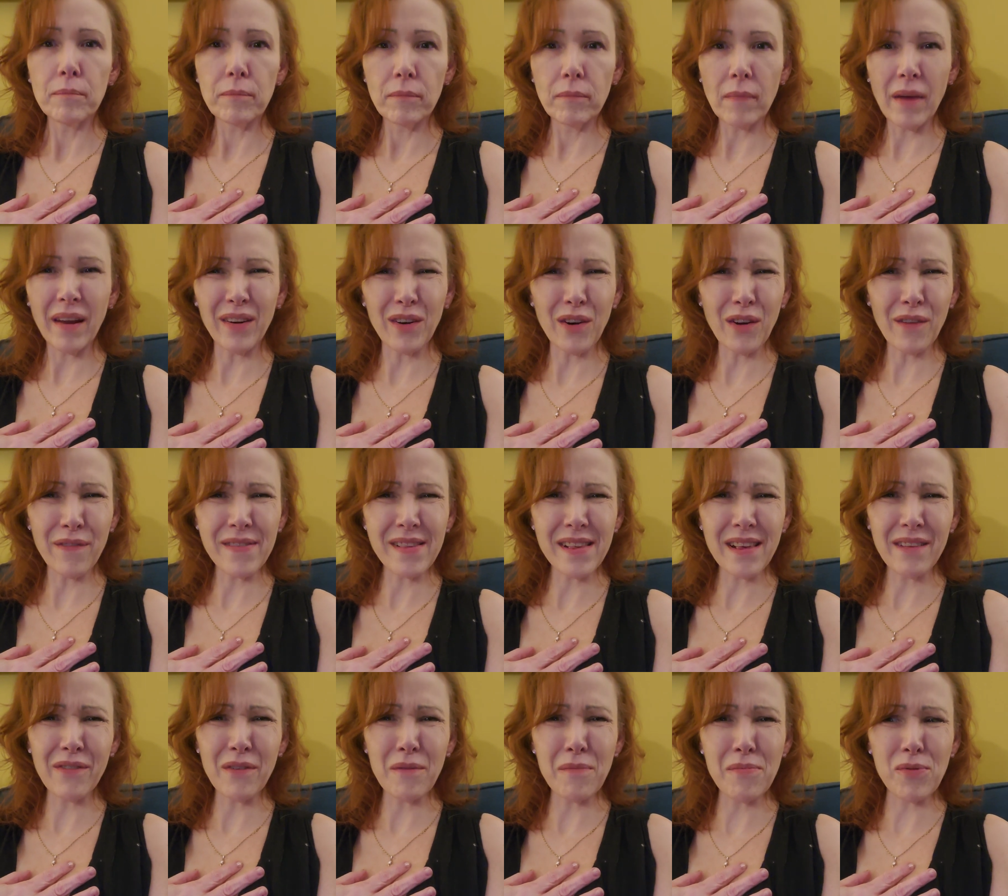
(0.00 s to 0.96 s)
I don't know if
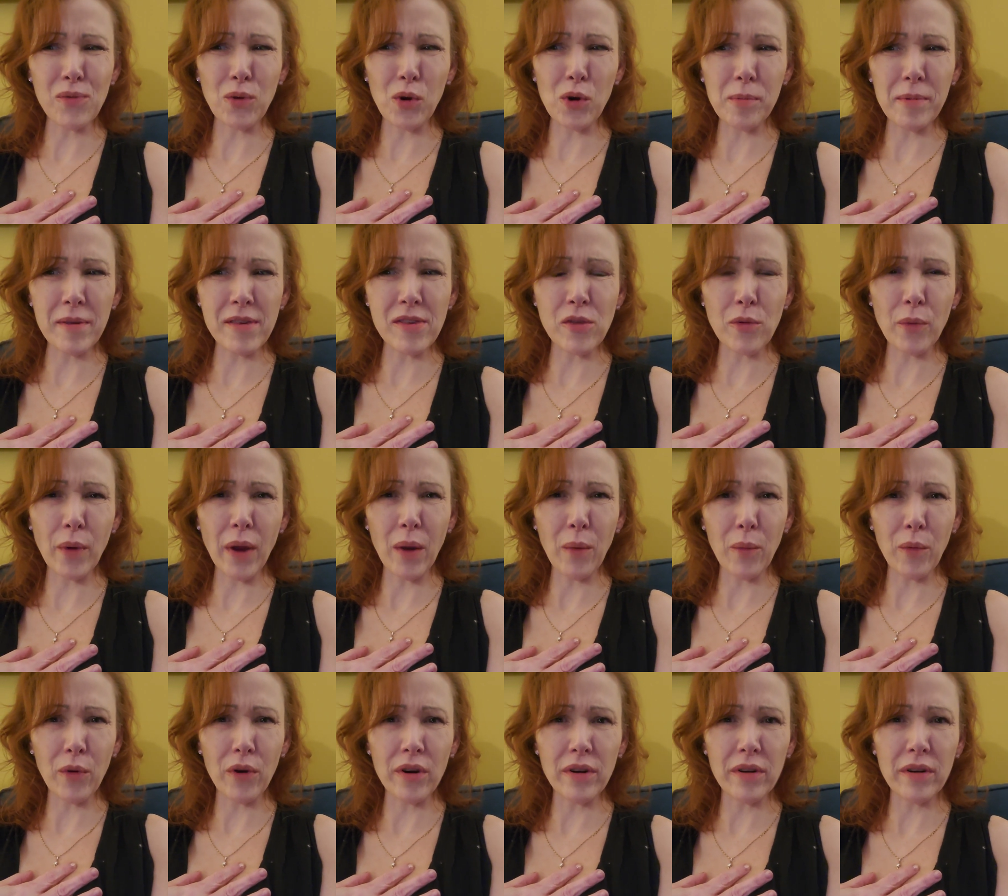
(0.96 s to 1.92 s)
self-absorbed is the right
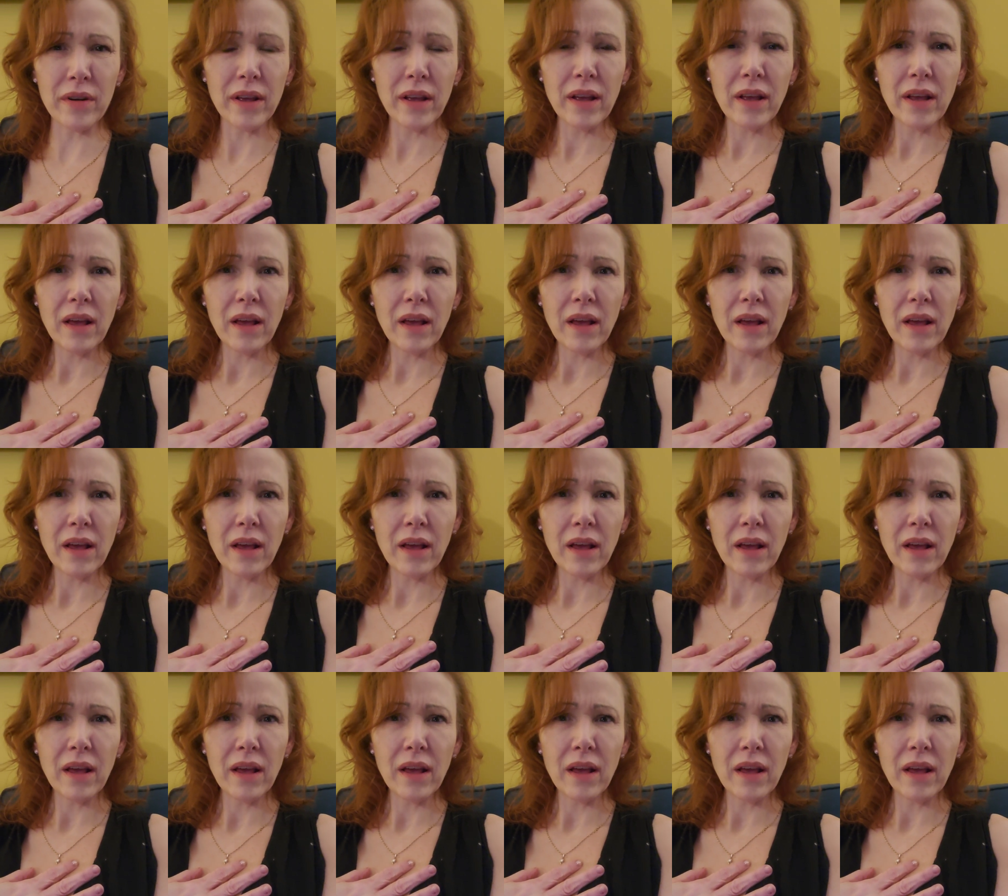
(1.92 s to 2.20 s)
word,